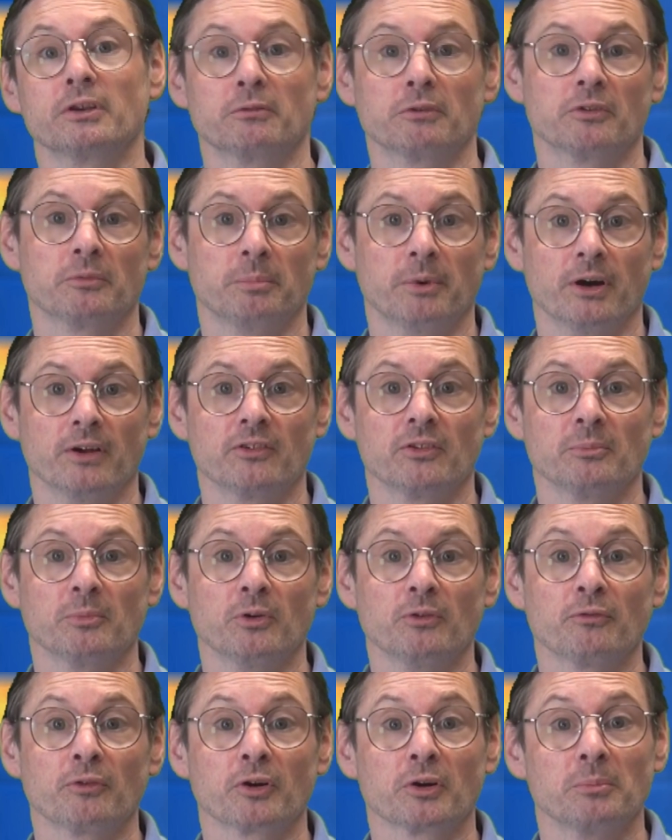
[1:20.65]

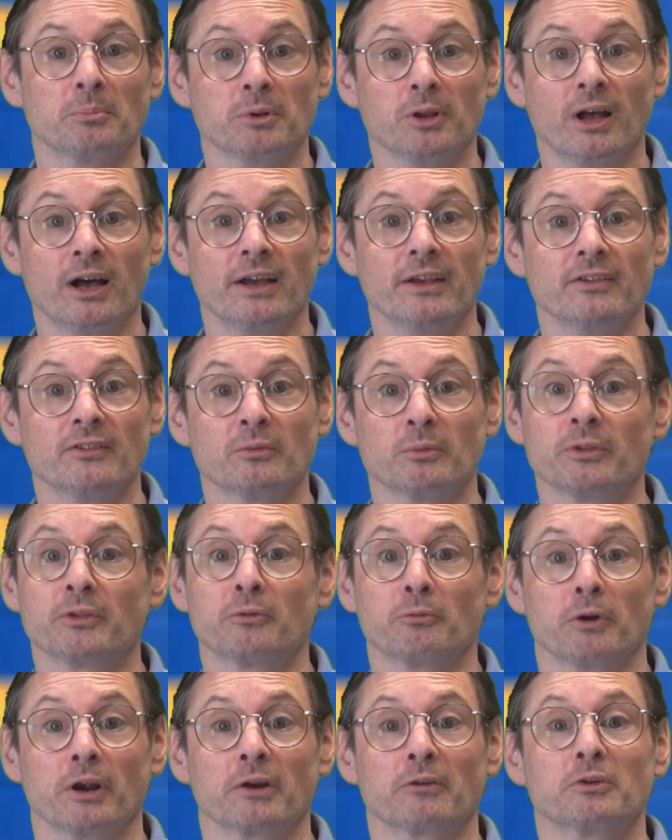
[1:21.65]
responsible for compliance with the
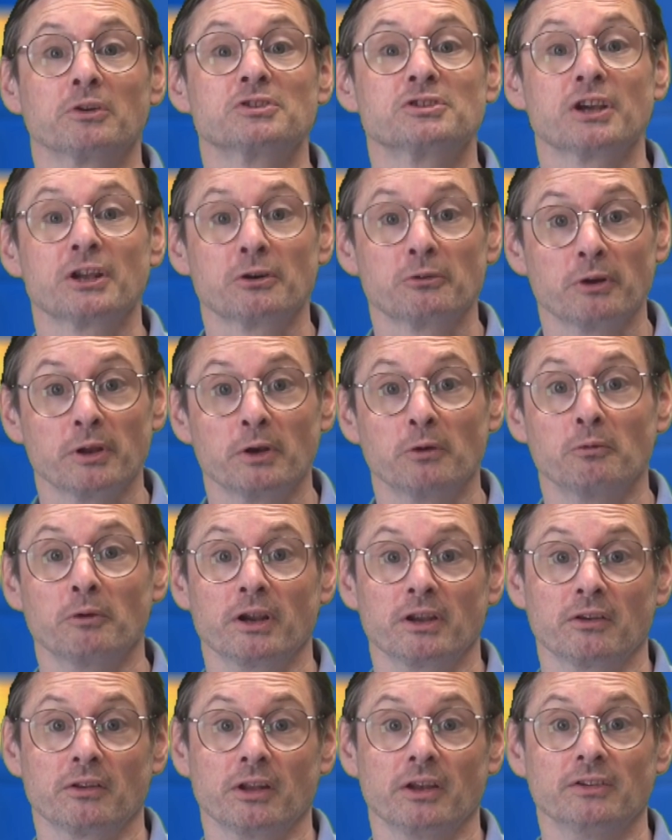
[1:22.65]
RCRA generator
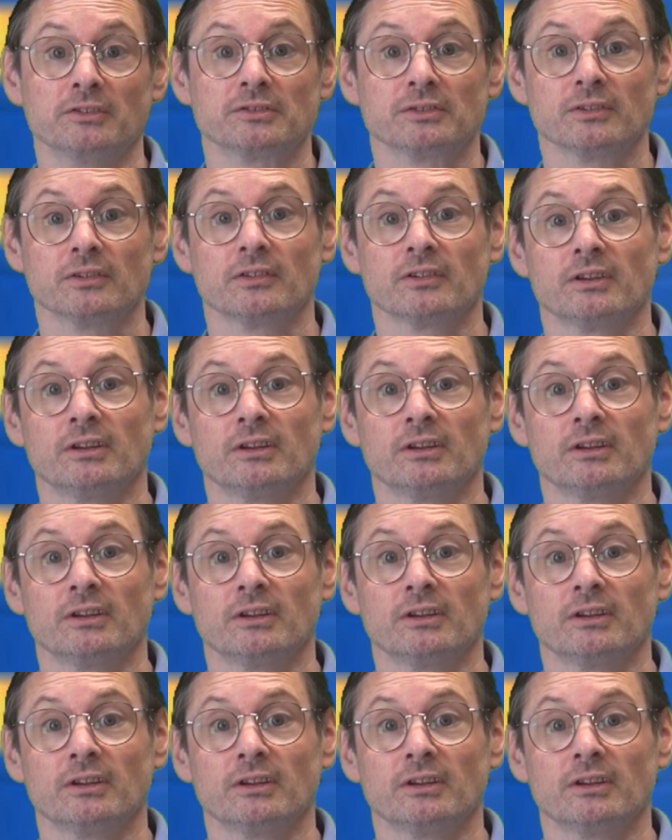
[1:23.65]
regulations.